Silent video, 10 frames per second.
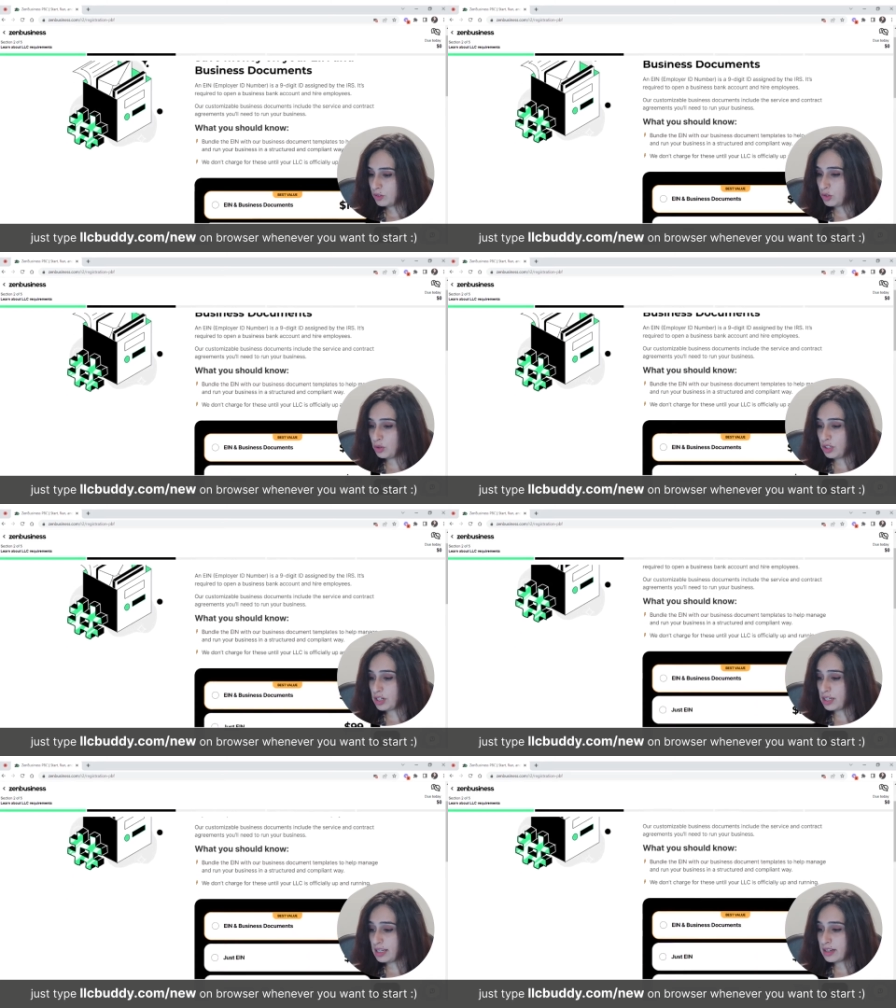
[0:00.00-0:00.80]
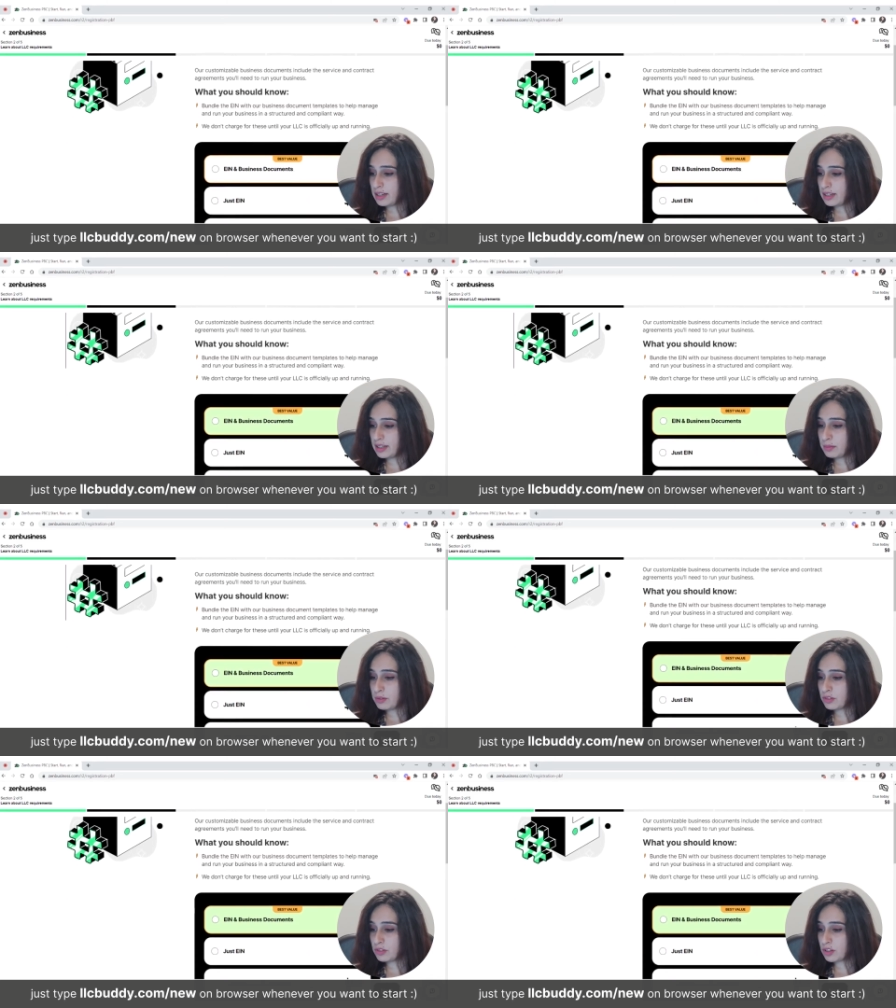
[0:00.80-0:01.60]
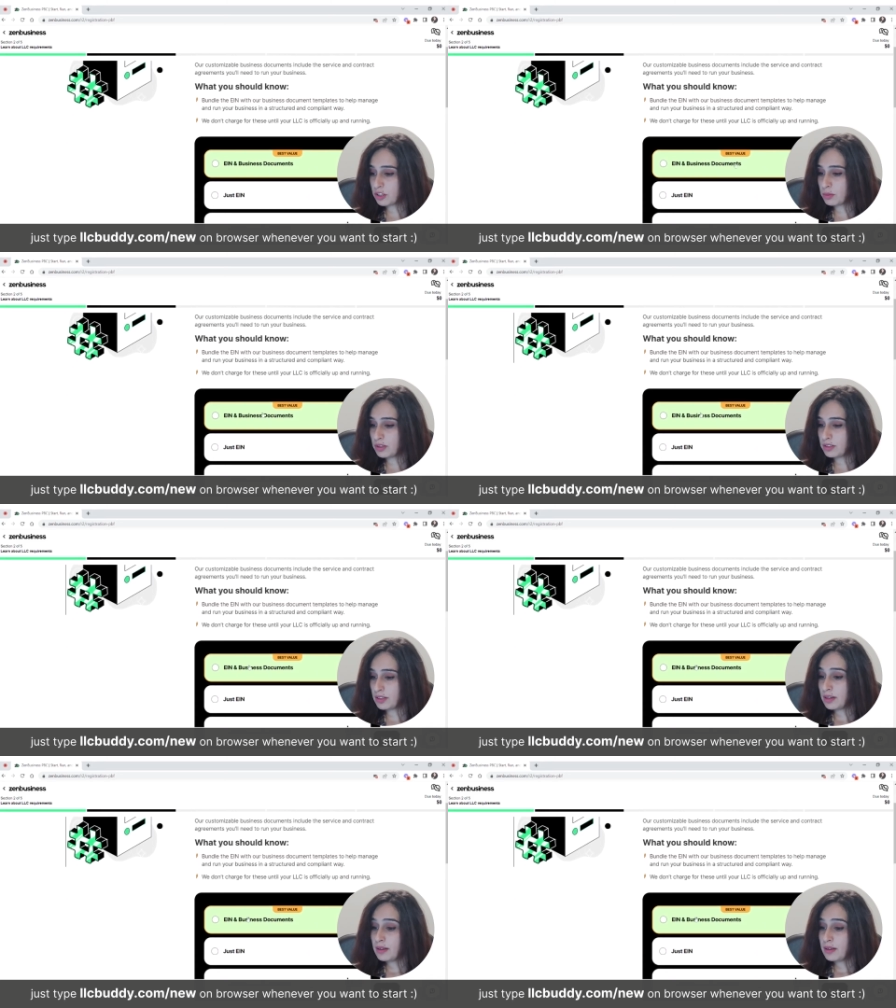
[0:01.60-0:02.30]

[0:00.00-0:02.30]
Do you need an EIN and business documents?